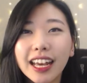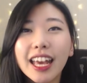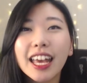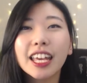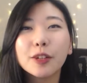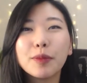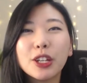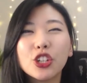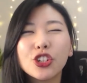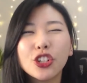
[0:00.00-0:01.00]
it could be
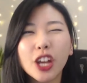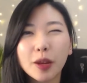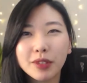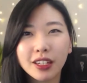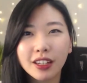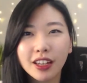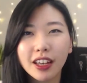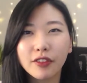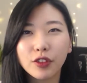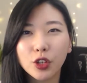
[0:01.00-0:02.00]
shaped,
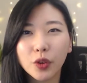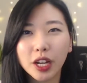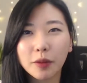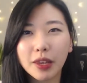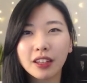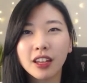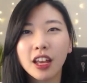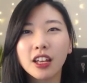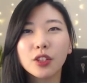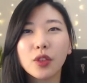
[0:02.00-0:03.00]
if you know what I mean.
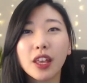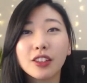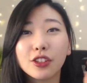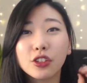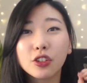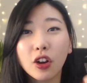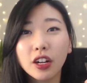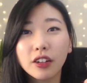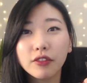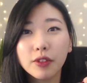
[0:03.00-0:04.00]
So they
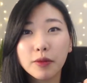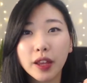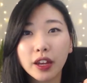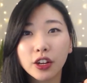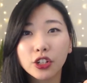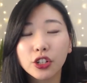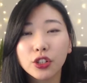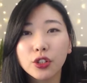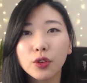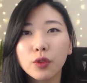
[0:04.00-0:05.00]
start from there just
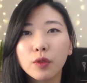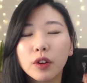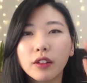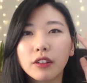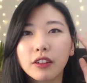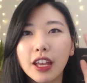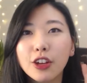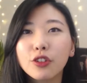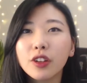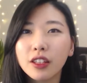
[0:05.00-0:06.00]
to
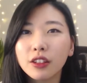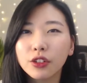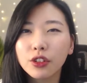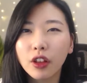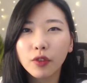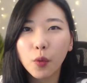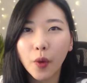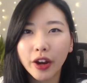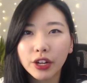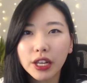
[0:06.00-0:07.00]
increase their
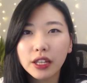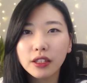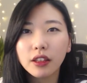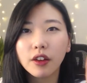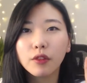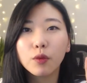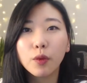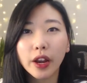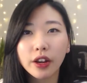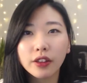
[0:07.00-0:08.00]
self-awareness of
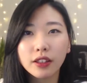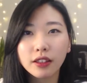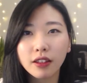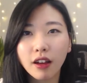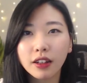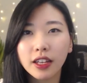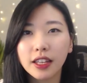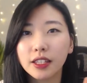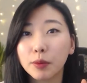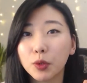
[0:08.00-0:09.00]
where this tongue is
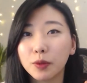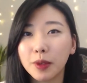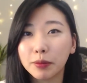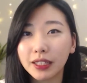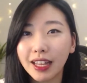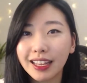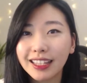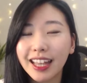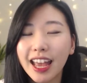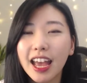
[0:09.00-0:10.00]
supposed to be placed,
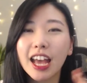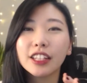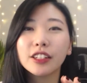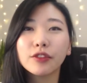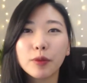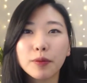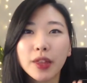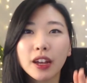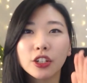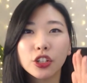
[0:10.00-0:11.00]
and then from
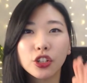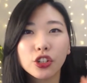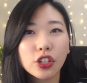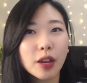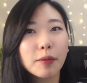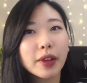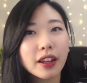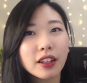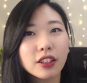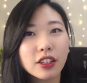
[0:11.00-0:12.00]
there to shape it
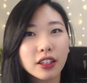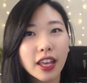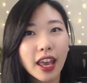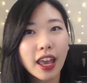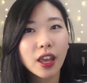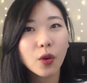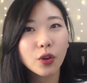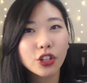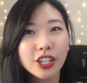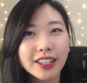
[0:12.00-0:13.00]
into the K or
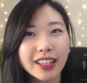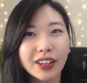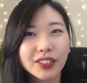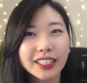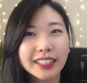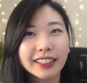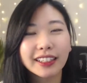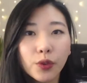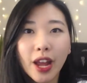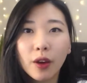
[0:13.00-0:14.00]
G sound.
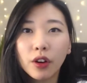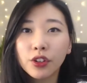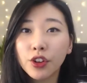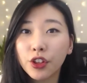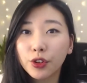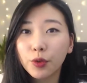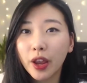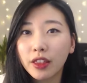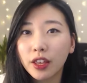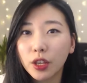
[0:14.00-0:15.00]
Now another way
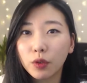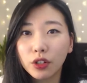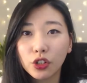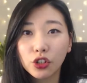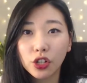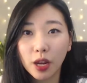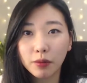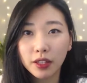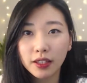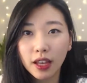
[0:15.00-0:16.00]
you can shape
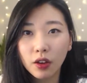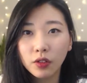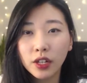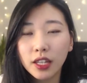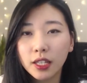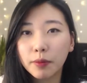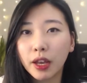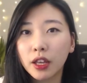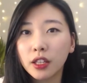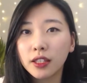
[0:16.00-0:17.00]
the sound is
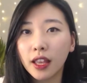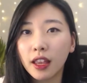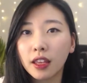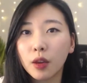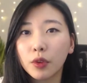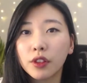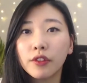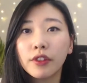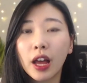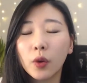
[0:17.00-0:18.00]
by saying it with the
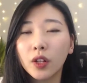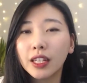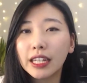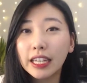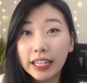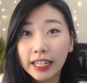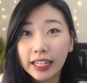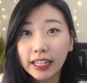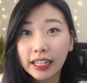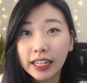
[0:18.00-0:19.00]
vowel
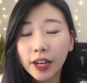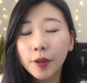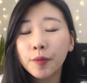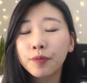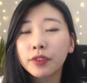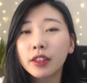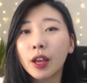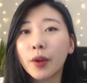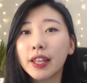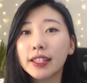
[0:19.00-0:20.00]
E. Now
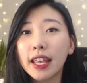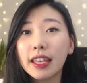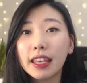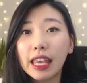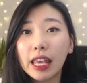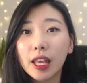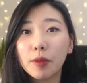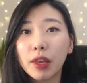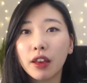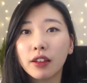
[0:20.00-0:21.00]
I say E
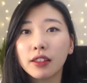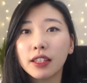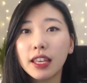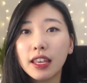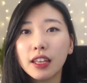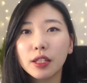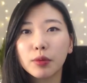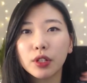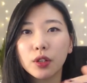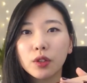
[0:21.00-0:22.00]
because E is
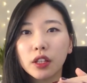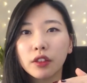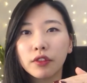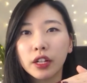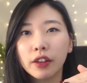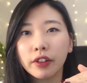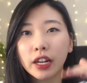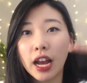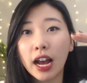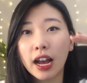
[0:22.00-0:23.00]
produced at the very, very
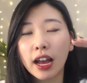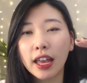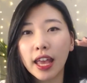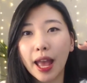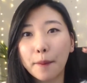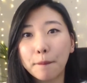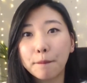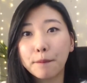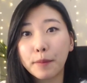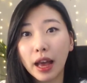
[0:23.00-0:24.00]
high and
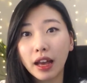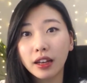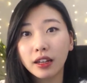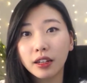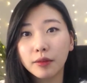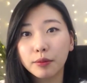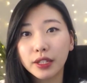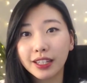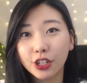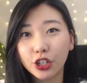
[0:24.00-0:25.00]
back
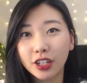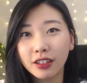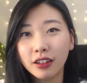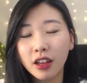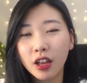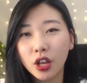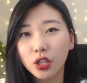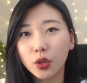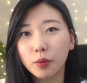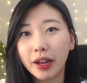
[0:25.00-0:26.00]
position.
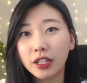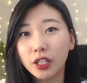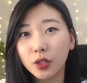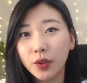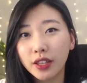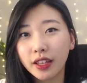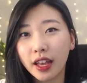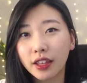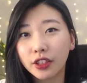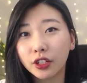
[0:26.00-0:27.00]
So by doing
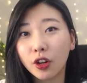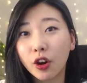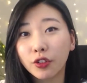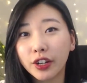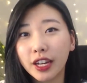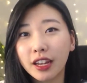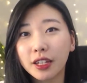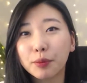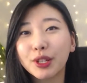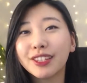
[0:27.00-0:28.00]
that, they're already in a
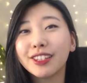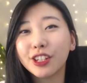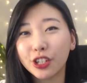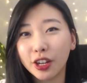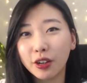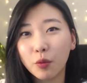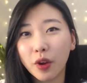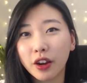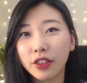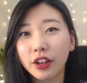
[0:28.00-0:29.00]
position
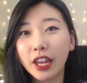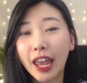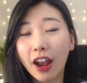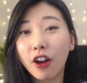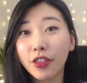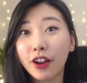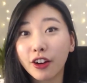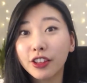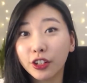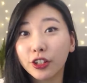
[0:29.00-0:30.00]
where they're
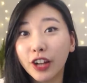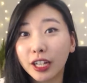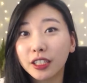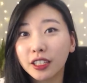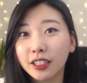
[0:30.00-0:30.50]
in the correct